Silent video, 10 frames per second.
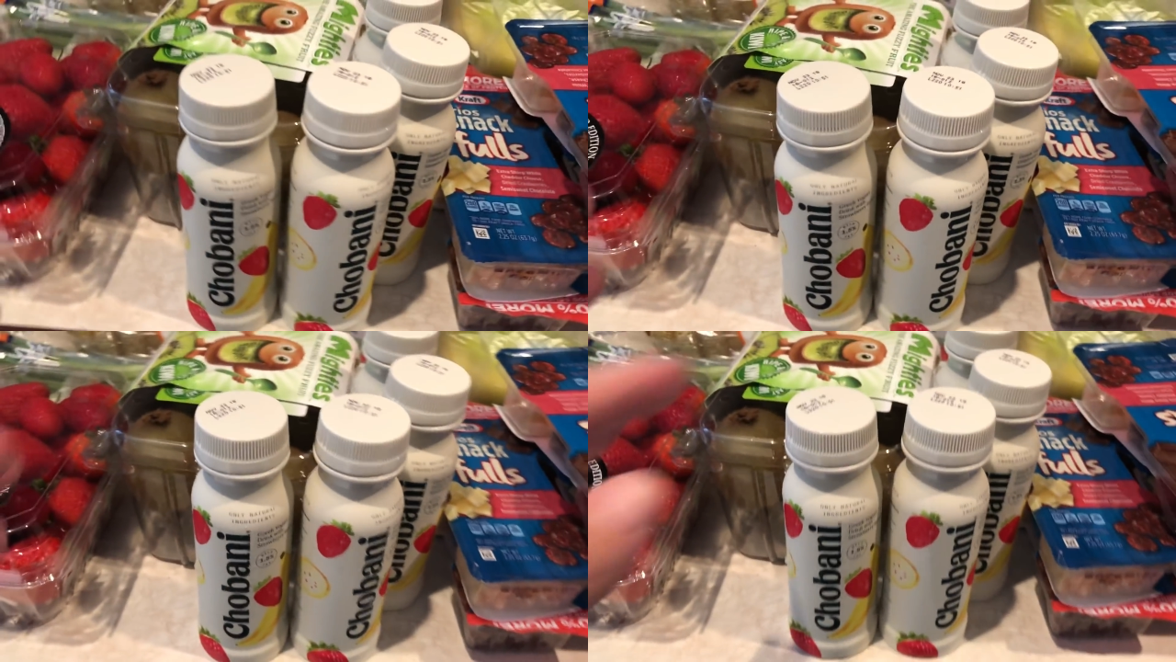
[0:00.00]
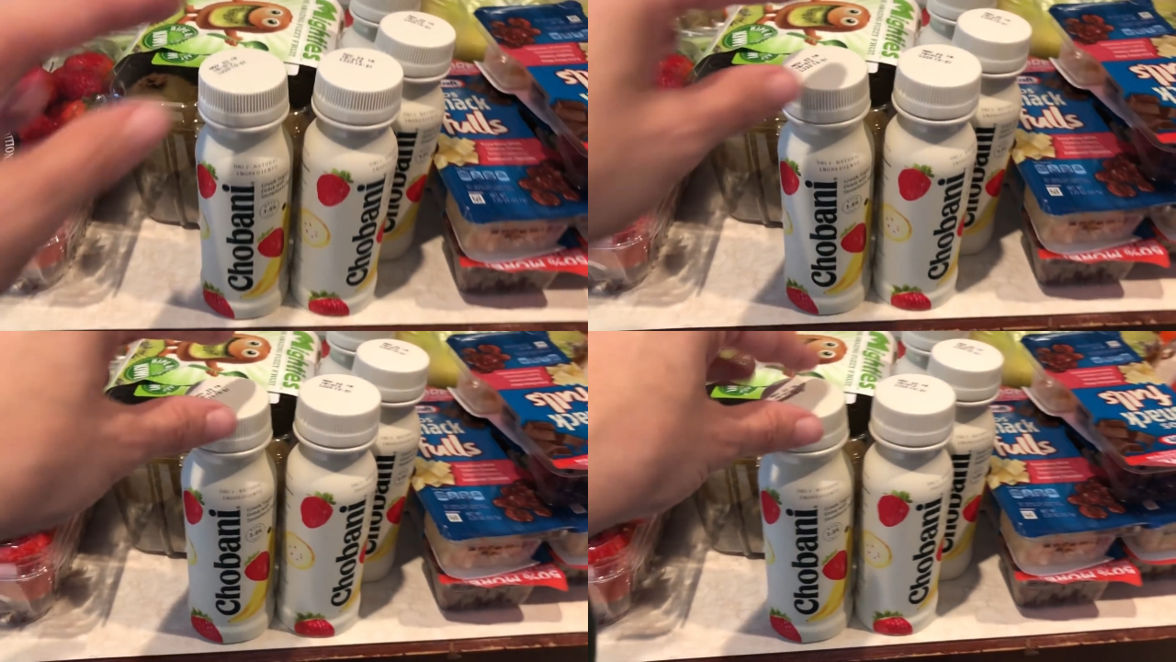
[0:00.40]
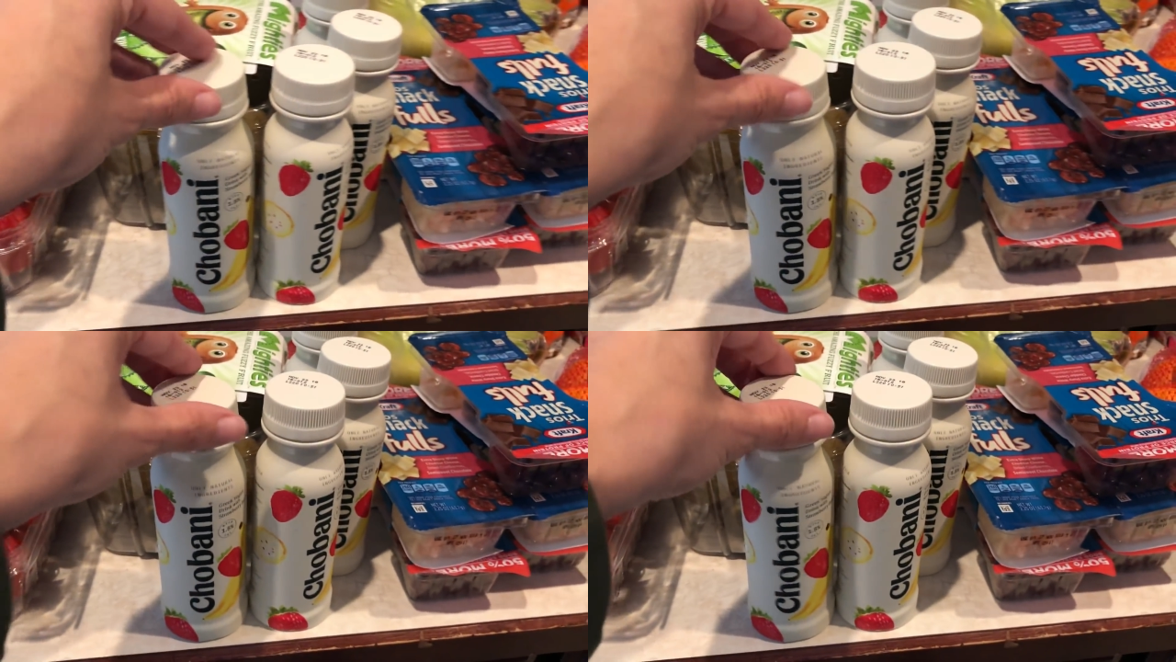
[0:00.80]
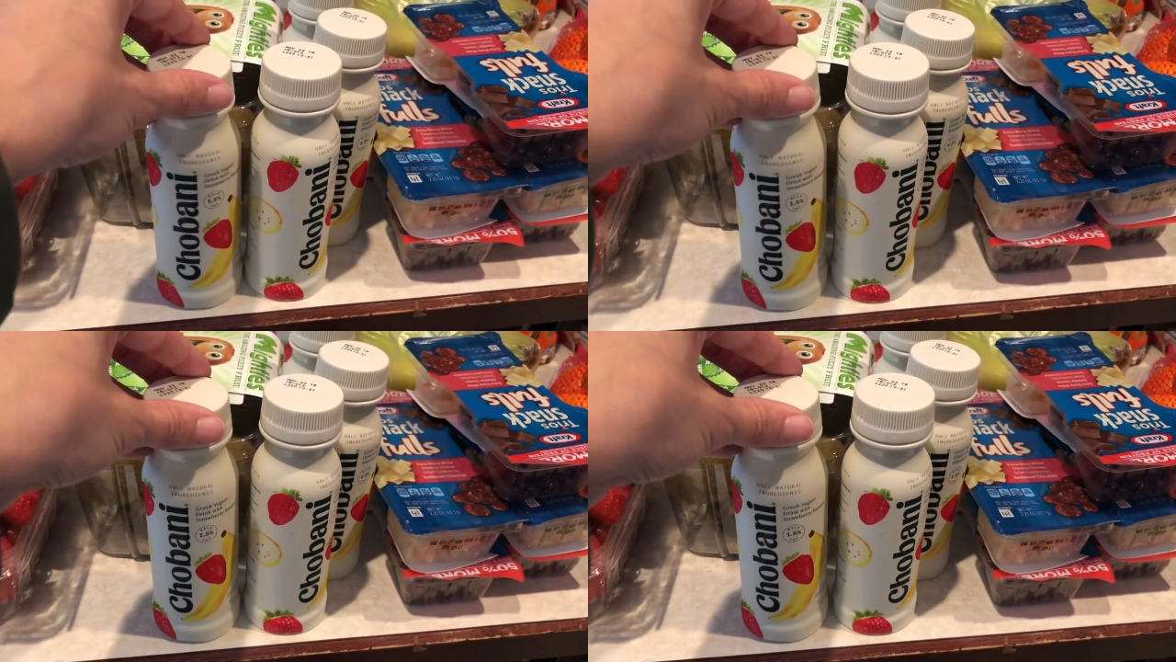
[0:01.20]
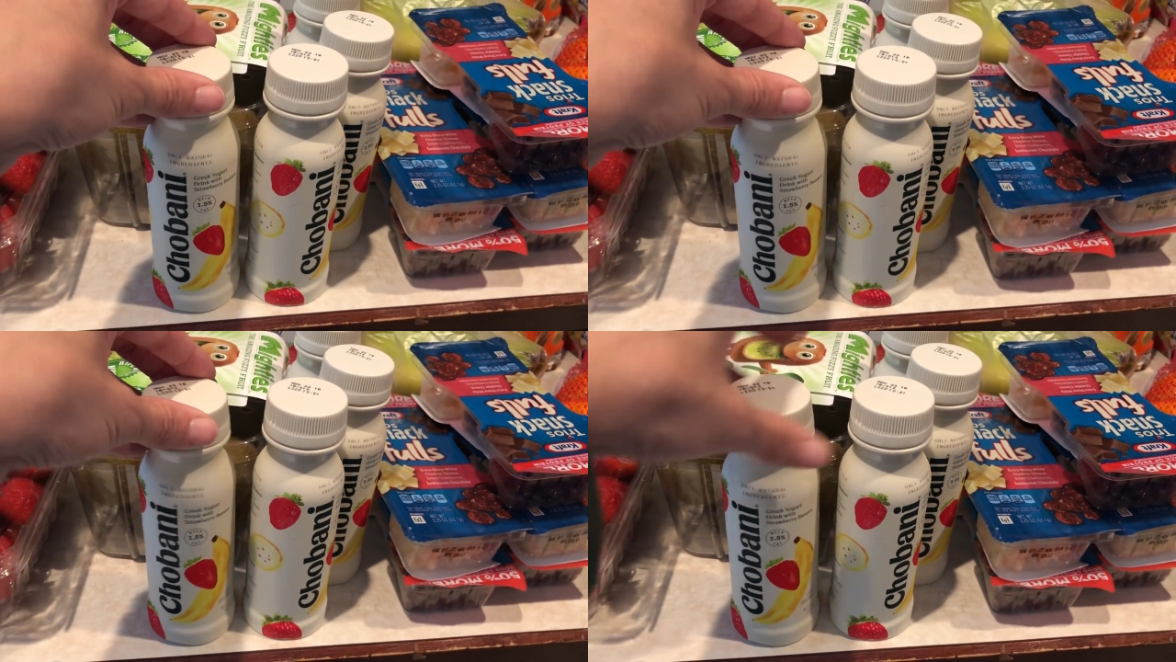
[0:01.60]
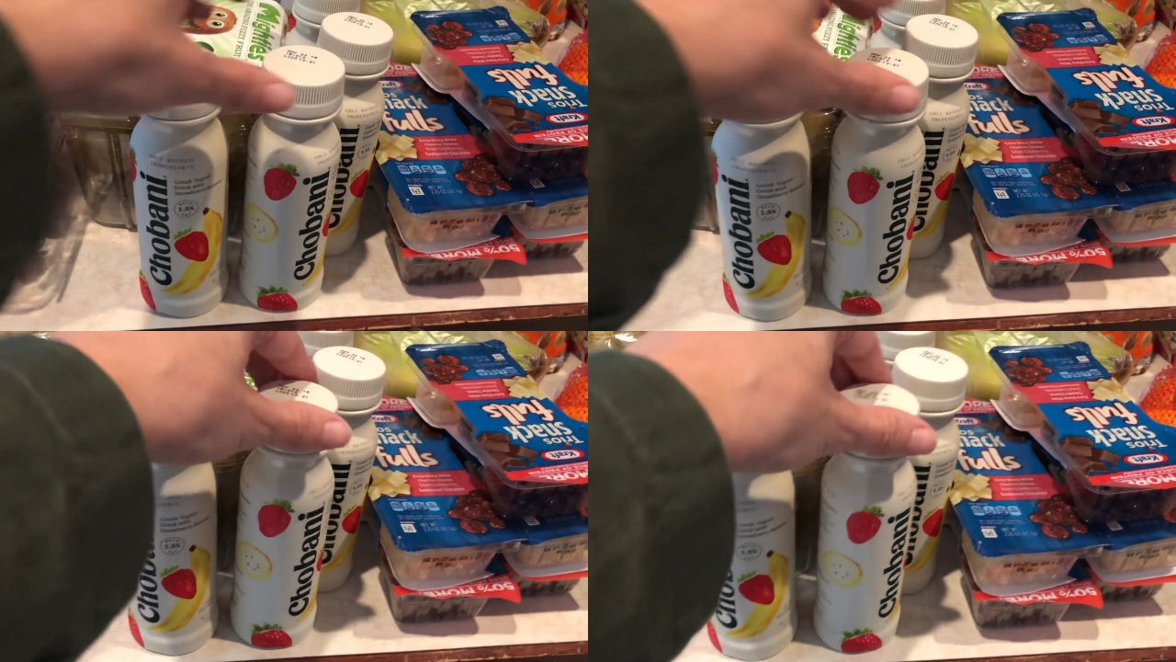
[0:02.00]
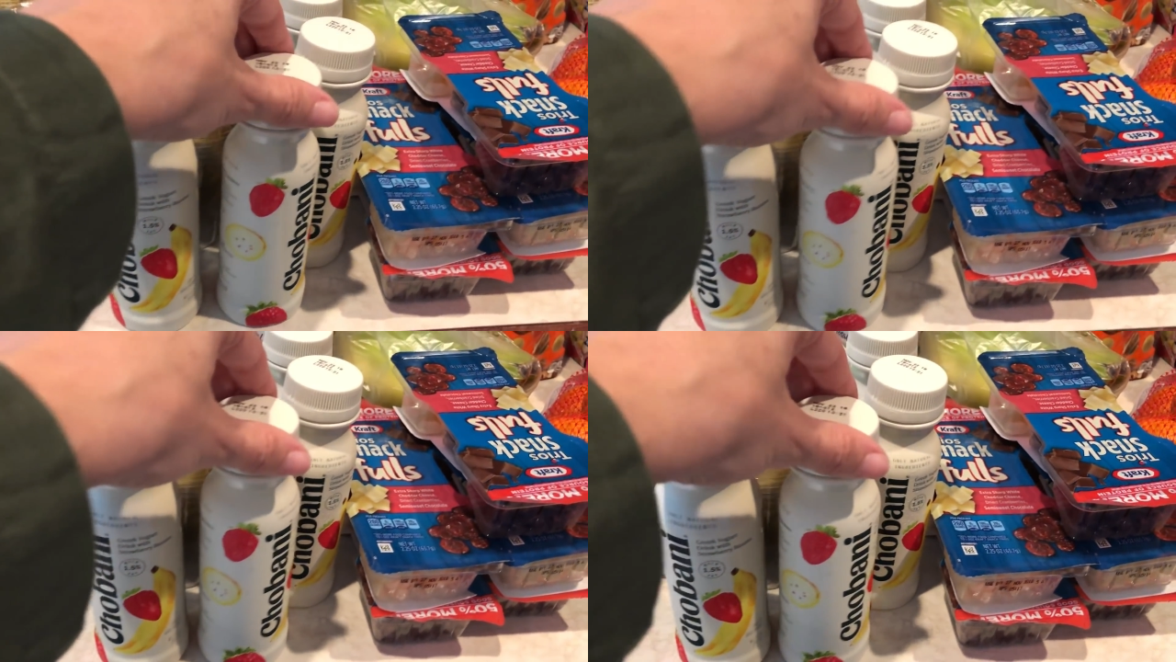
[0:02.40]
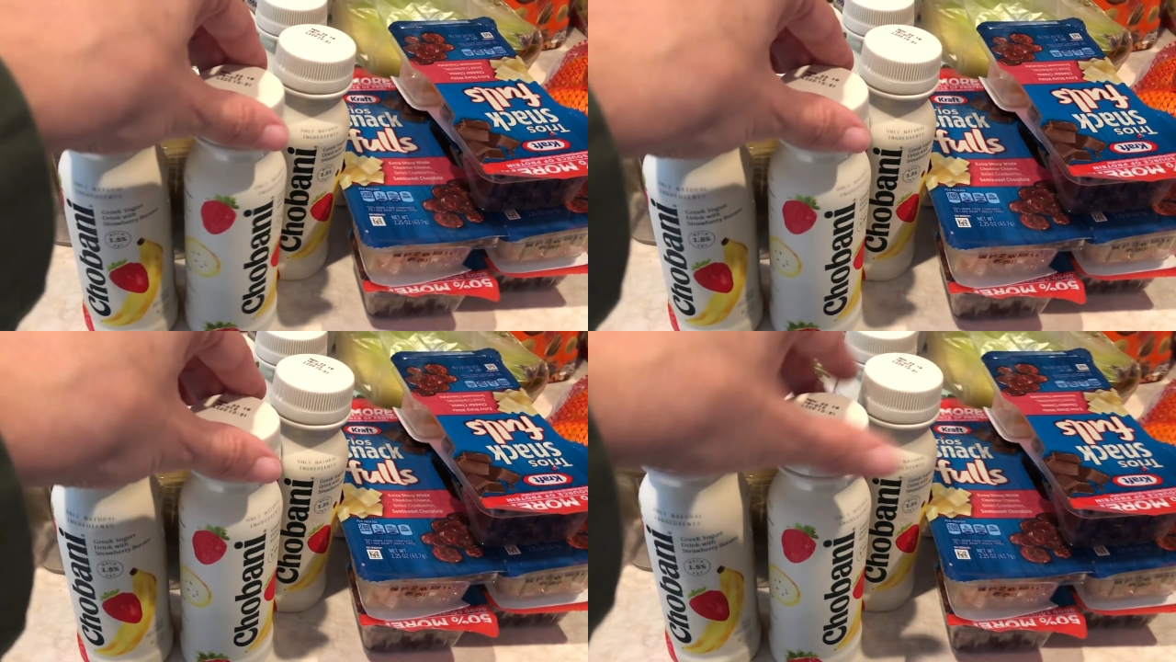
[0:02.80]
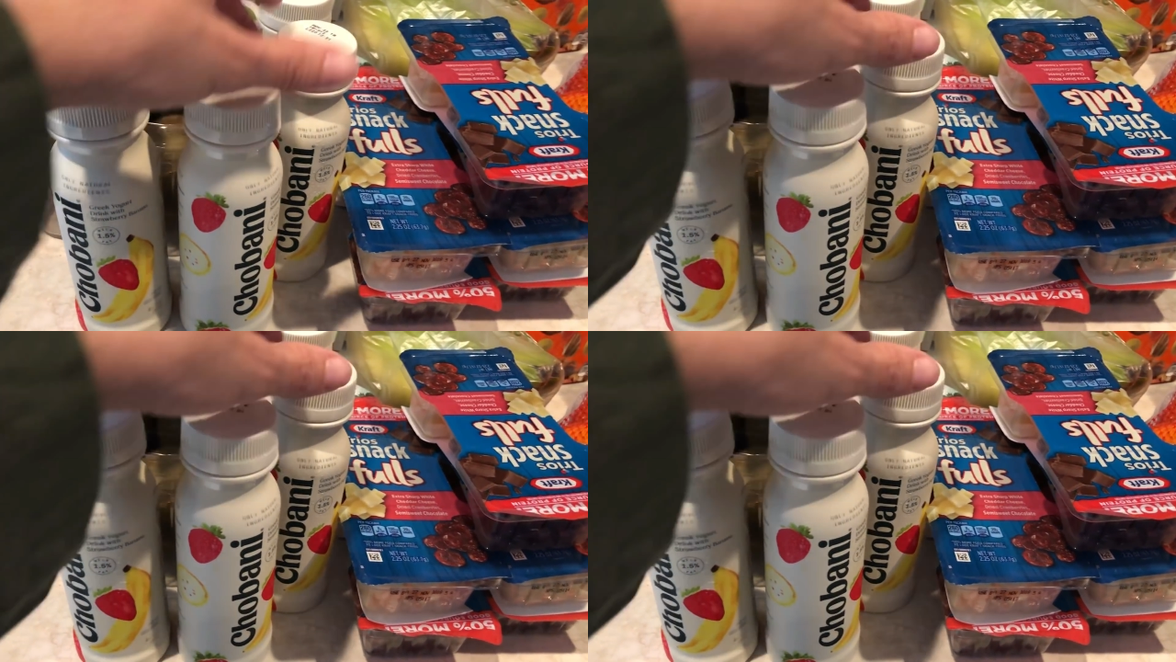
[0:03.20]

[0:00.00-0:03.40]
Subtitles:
No face is visible, so there are no lips to read.